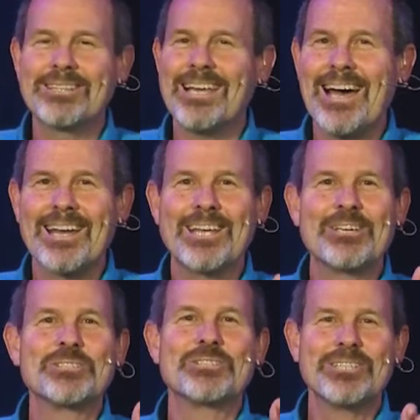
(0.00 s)
but that
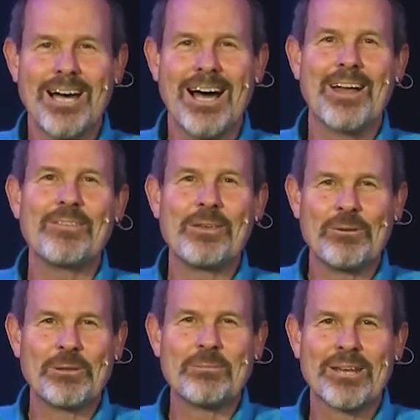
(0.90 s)
is not the
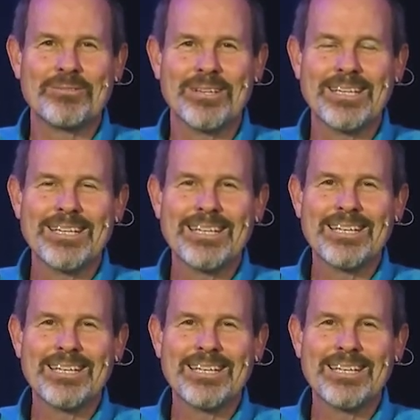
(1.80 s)
only benefit.